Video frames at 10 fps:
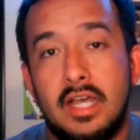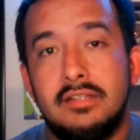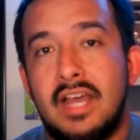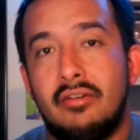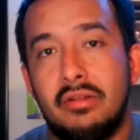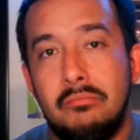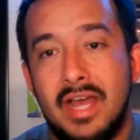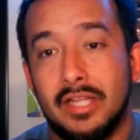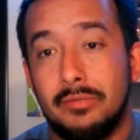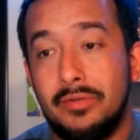down in
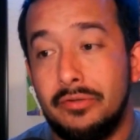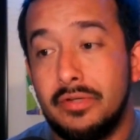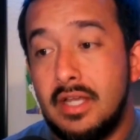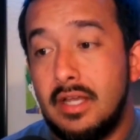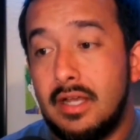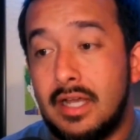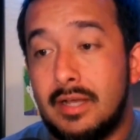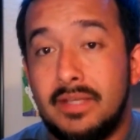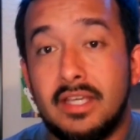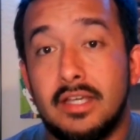Malibu,
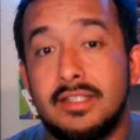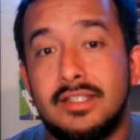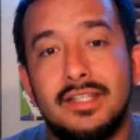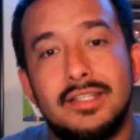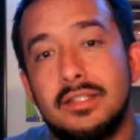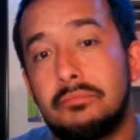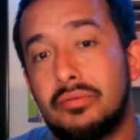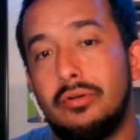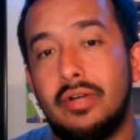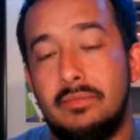because this is a
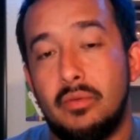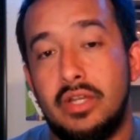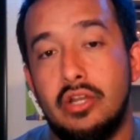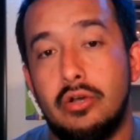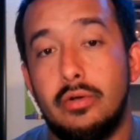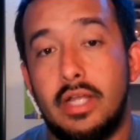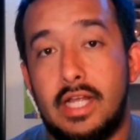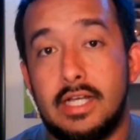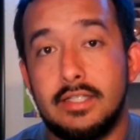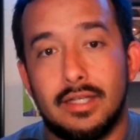program that we know
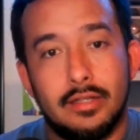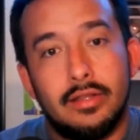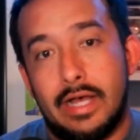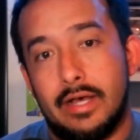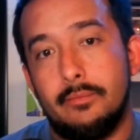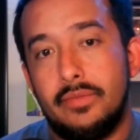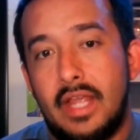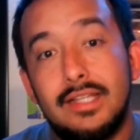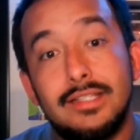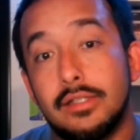has a
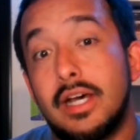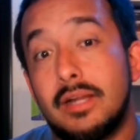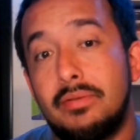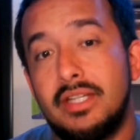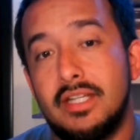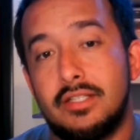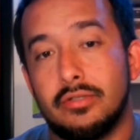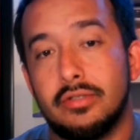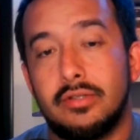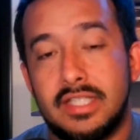lot of
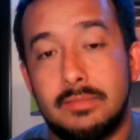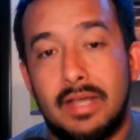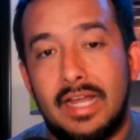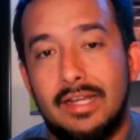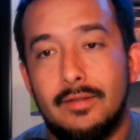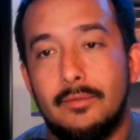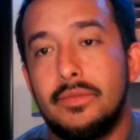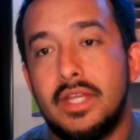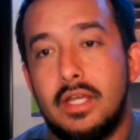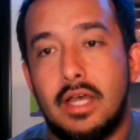potential despite
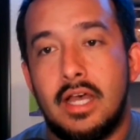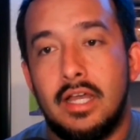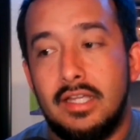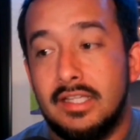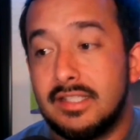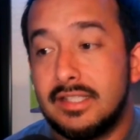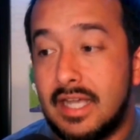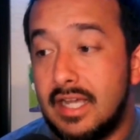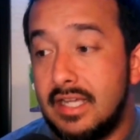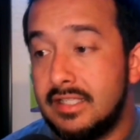its
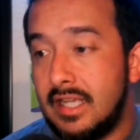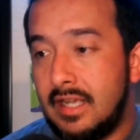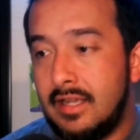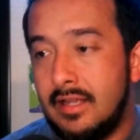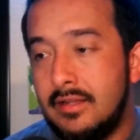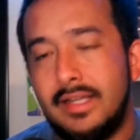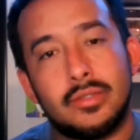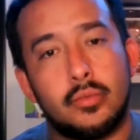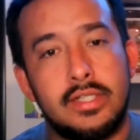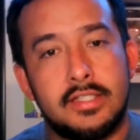size and
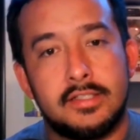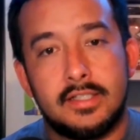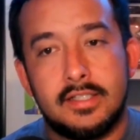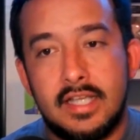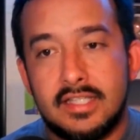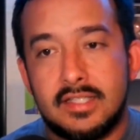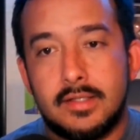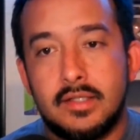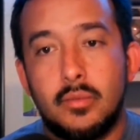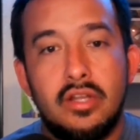its recent success,
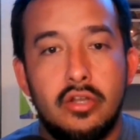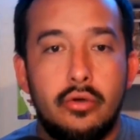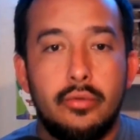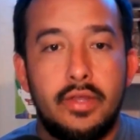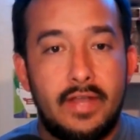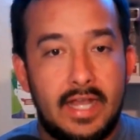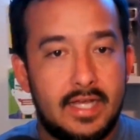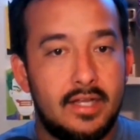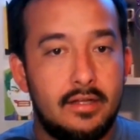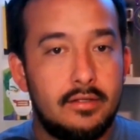because we know they've
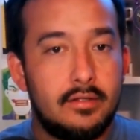had